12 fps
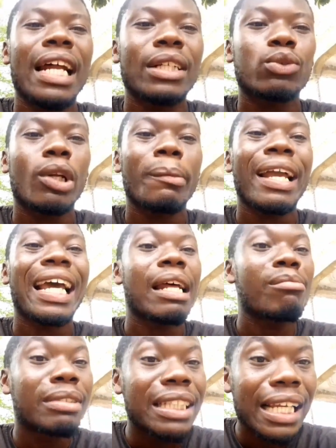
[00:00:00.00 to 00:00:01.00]
so
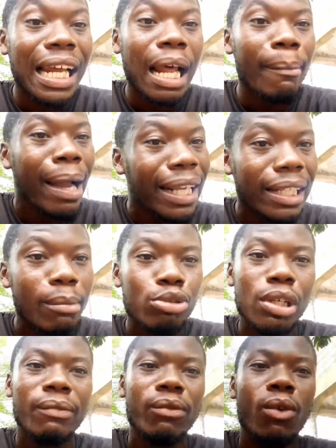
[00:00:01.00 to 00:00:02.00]
Galamsey and a mine in the
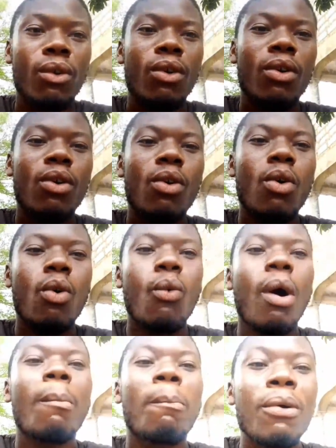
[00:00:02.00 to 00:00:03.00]
for a
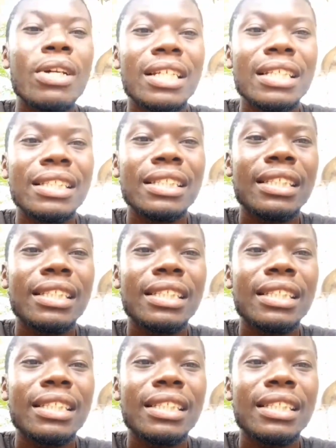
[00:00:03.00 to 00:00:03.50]
budding.